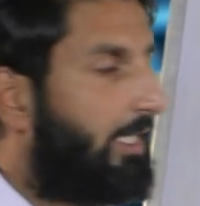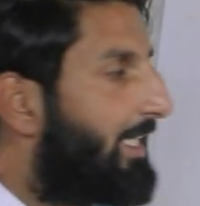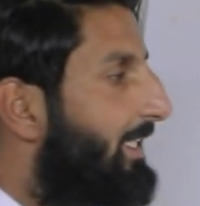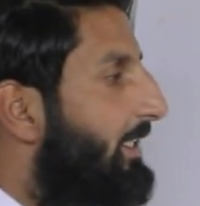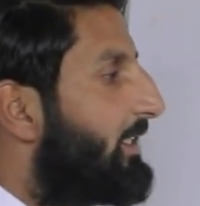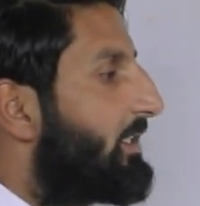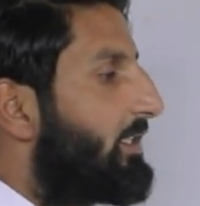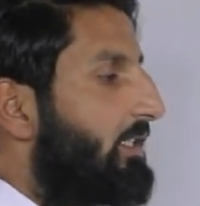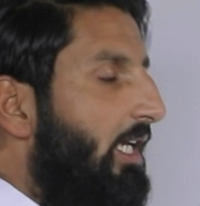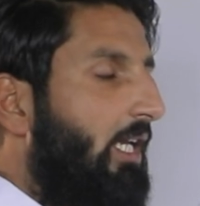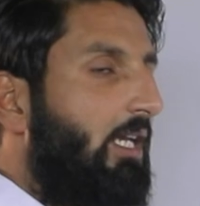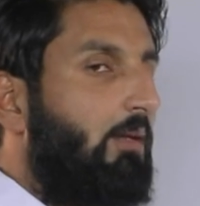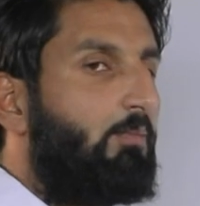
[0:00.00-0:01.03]
in the
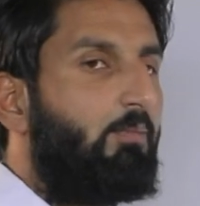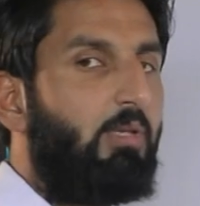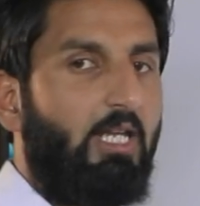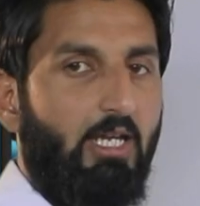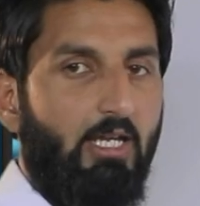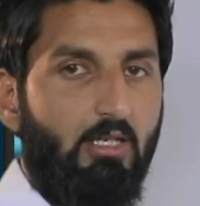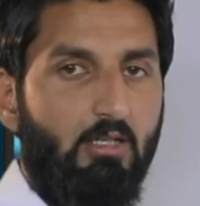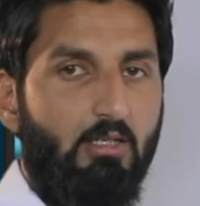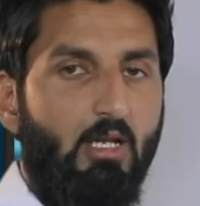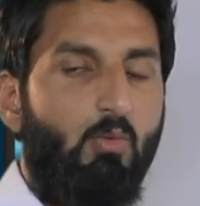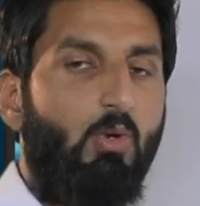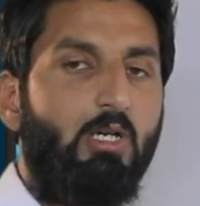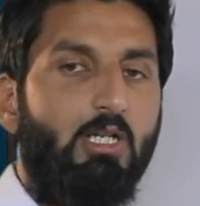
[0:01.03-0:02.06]
same plane.
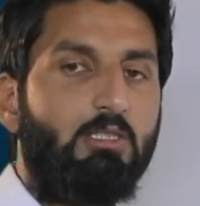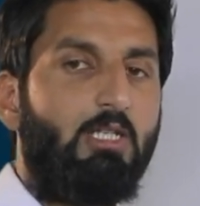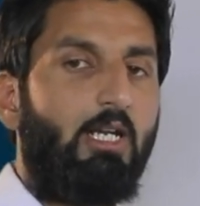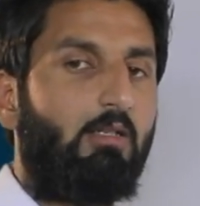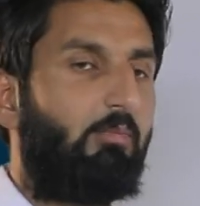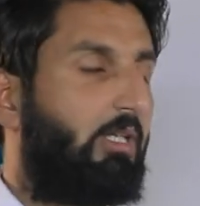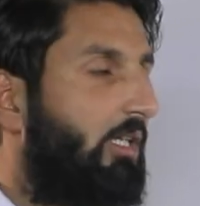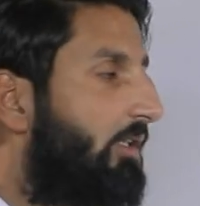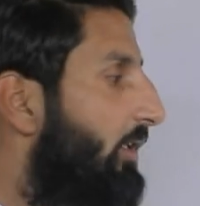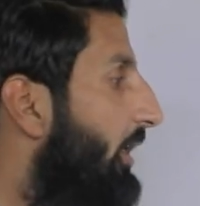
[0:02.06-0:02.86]
Now, what does that mean?